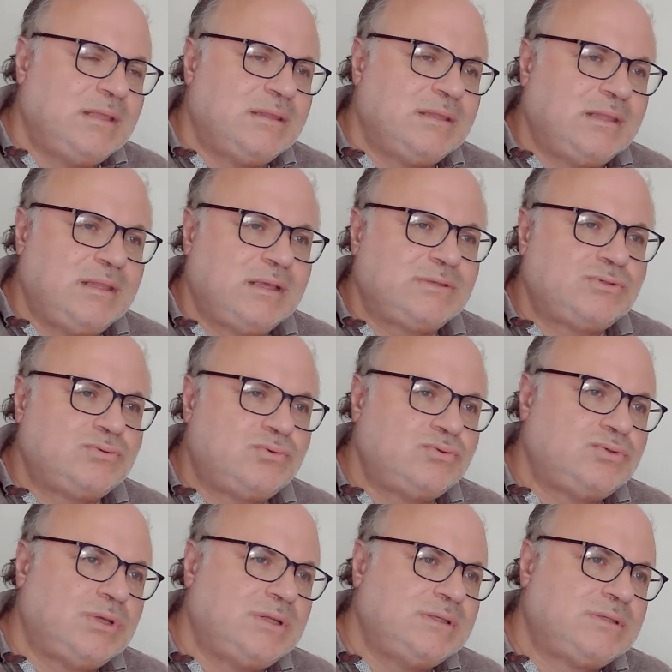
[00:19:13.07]
The next
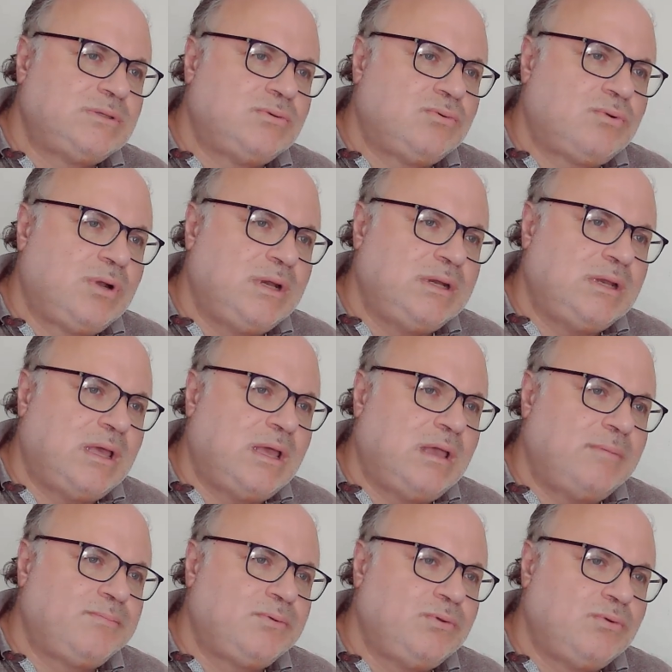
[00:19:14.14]
solution is to clean
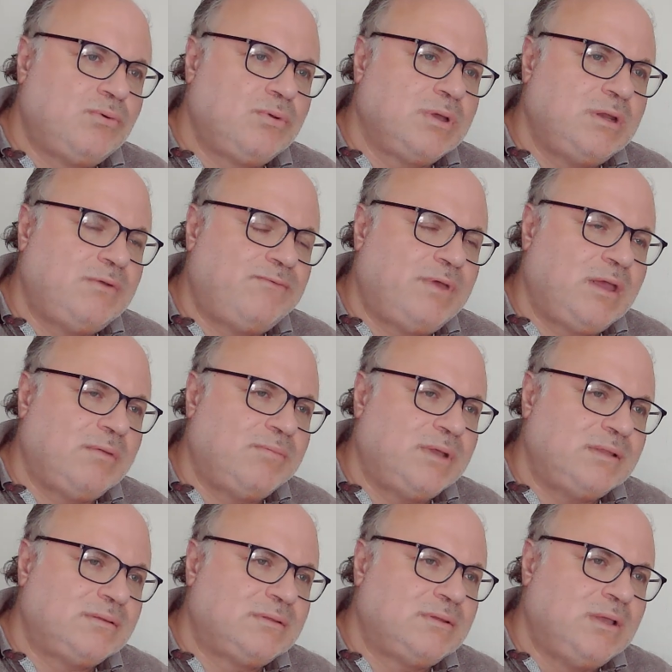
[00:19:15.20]
up your
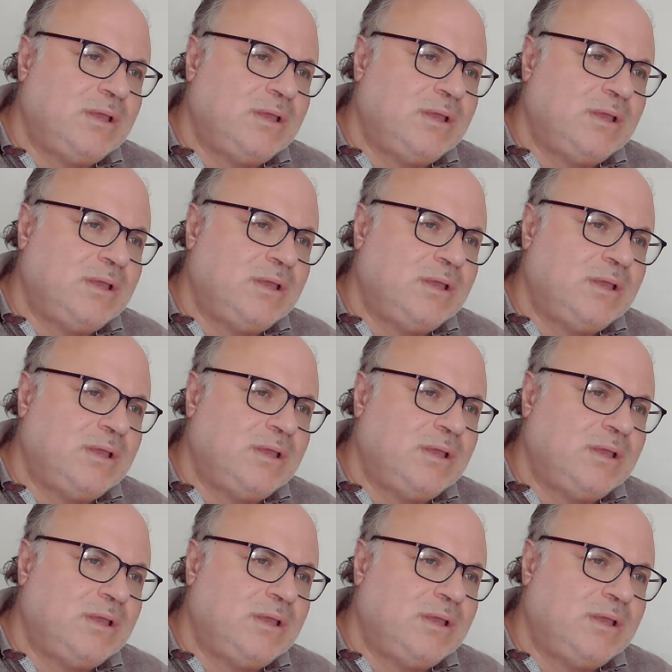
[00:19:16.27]
environment.